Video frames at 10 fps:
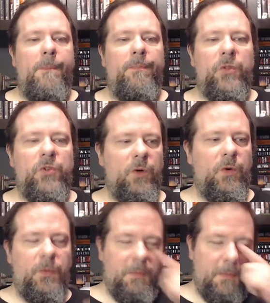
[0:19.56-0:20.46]

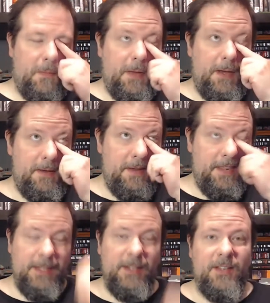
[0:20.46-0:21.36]
So I
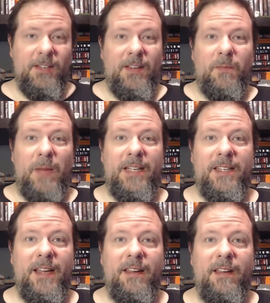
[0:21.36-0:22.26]
think this is like my
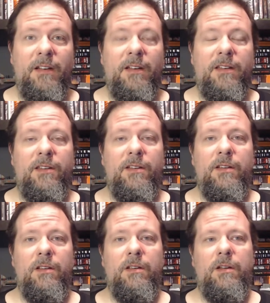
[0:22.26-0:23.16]
second
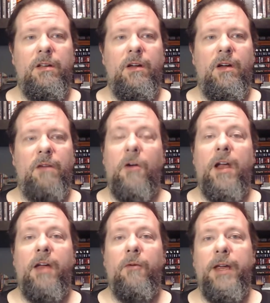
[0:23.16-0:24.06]

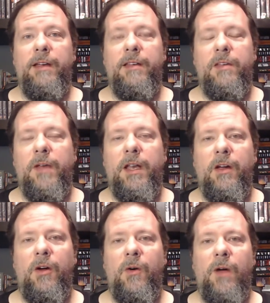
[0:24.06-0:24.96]
Friday Reads
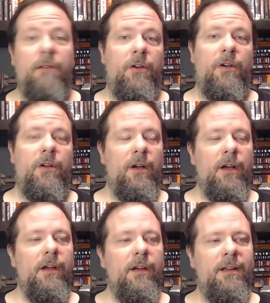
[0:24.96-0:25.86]
video ever.
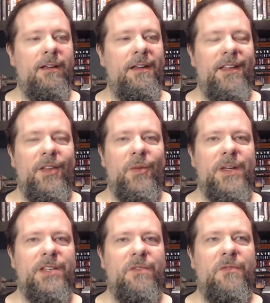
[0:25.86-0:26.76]
And the
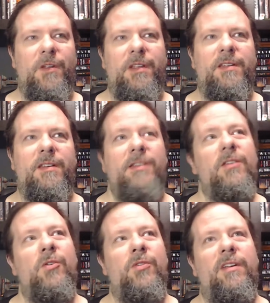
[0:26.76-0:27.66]
reason for this is
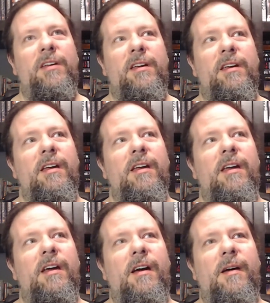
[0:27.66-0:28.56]
usually
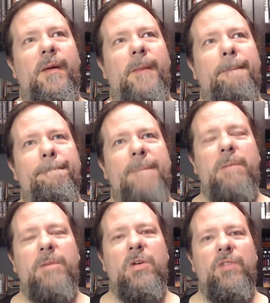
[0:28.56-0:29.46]
I'm
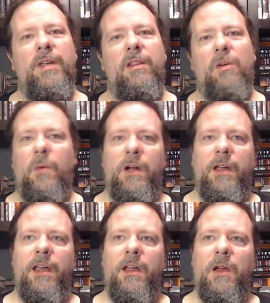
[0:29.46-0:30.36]
usually either
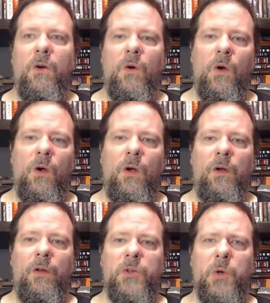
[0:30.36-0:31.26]
working
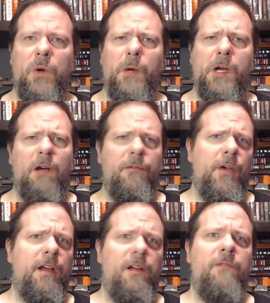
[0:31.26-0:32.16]
or sort of
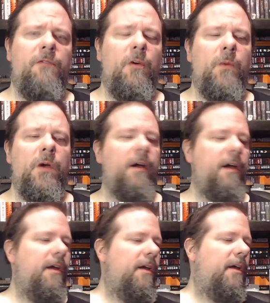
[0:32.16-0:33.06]
recovering from work.
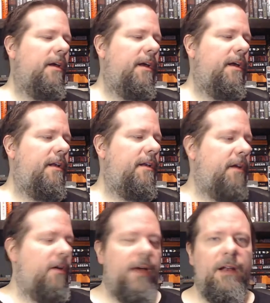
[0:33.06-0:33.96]
And,
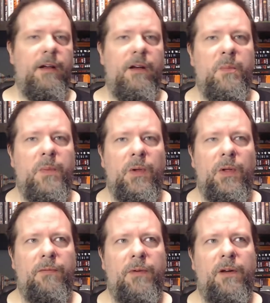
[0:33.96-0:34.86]
you know, I had a couple of